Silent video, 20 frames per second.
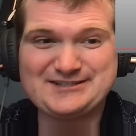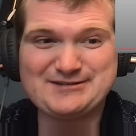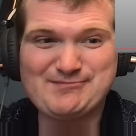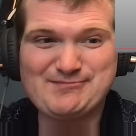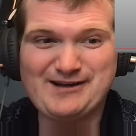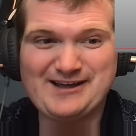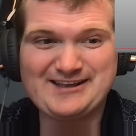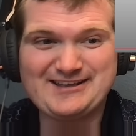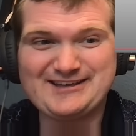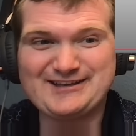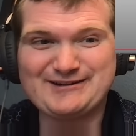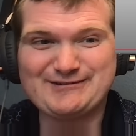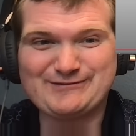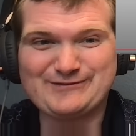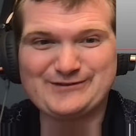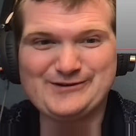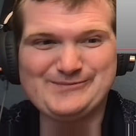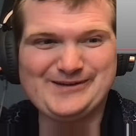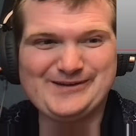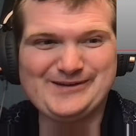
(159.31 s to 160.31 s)
you might get a
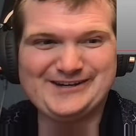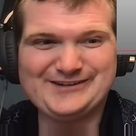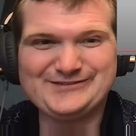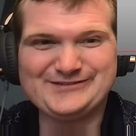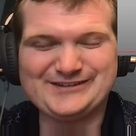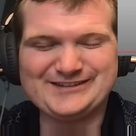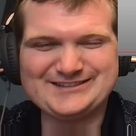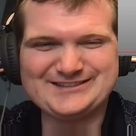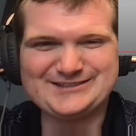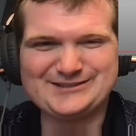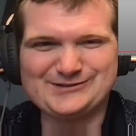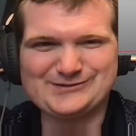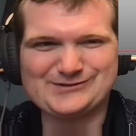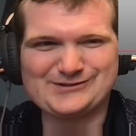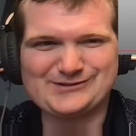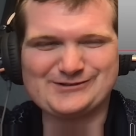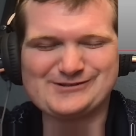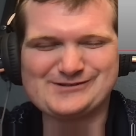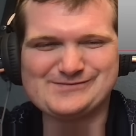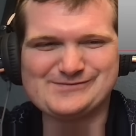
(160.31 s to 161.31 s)
few benefits
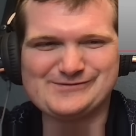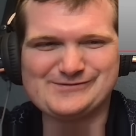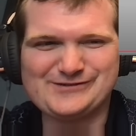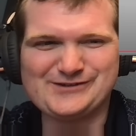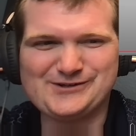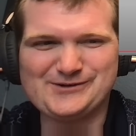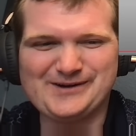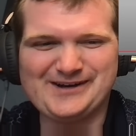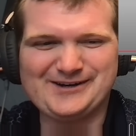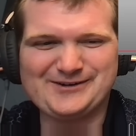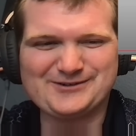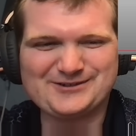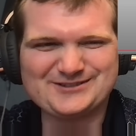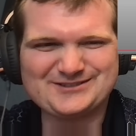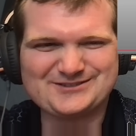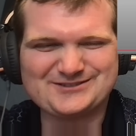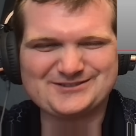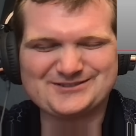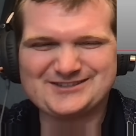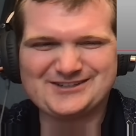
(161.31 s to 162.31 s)
over a few
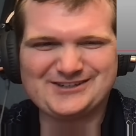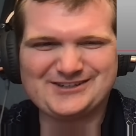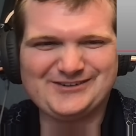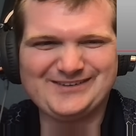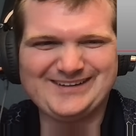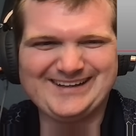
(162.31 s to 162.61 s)
hours or so.